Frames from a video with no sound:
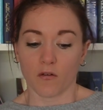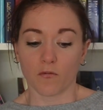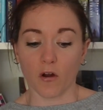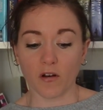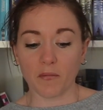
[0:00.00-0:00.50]

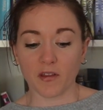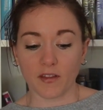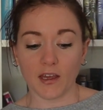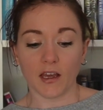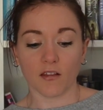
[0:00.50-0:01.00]
Roll number
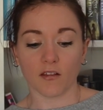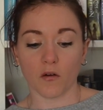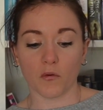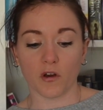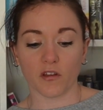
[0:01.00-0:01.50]
6
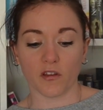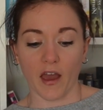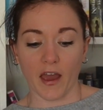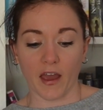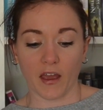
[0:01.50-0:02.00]
was
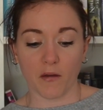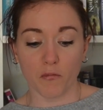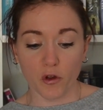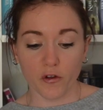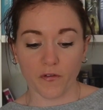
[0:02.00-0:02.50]
a
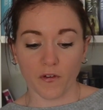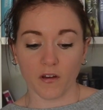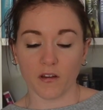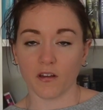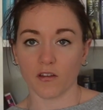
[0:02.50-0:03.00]
move,
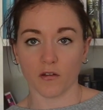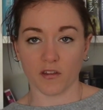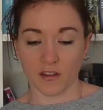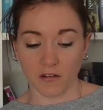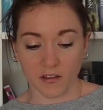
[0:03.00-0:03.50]
so a
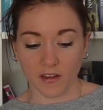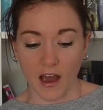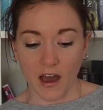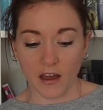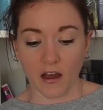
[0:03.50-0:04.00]
series
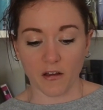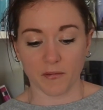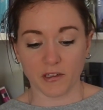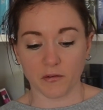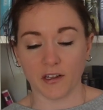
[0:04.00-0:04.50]
card. I was
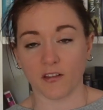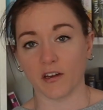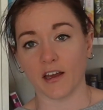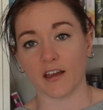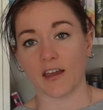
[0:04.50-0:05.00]
meant to read
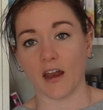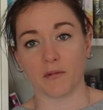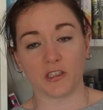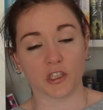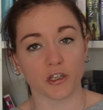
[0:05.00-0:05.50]
Zodiac
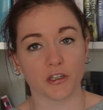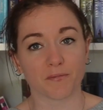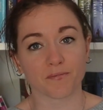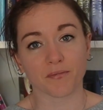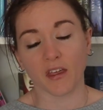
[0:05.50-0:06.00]
Academy 2.
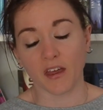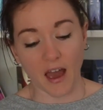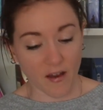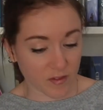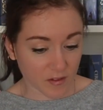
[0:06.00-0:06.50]

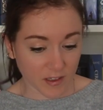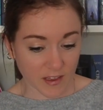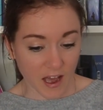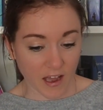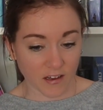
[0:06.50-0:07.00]
Haven't read
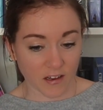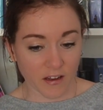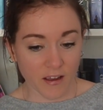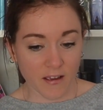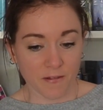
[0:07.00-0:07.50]
that.
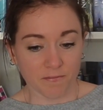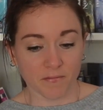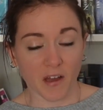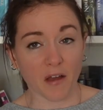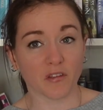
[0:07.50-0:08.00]

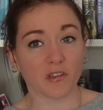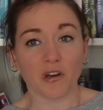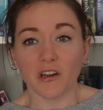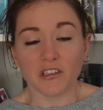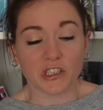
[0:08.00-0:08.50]
I've still
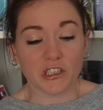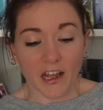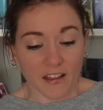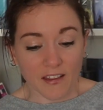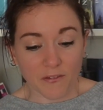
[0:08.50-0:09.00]
got 2
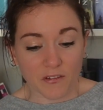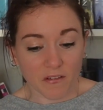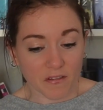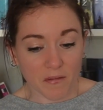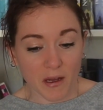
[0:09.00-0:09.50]
days left
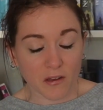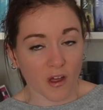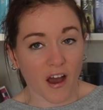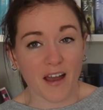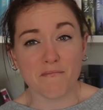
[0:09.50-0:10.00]
of the month.
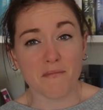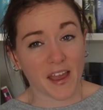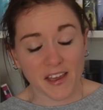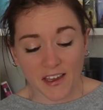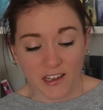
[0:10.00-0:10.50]
I
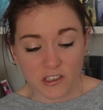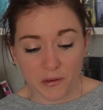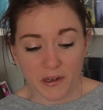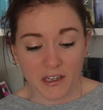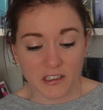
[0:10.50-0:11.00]
may get to
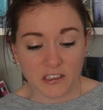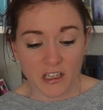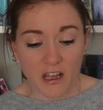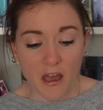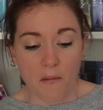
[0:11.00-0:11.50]
it,
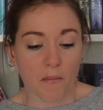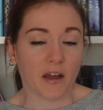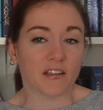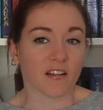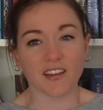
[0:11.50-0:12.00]
but
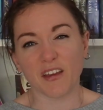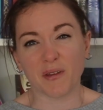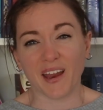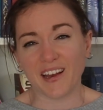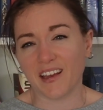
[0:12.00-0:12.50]
it doesn't give
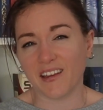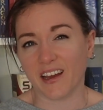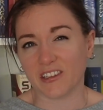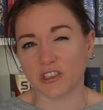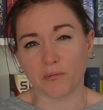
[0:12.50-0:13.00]
me any
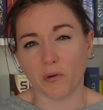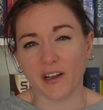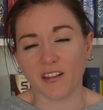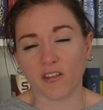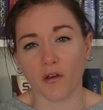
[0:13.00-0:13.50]
extra
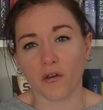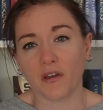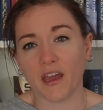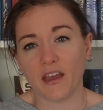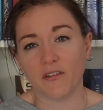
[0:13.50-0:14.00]
points, so
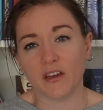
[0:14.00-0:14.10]
even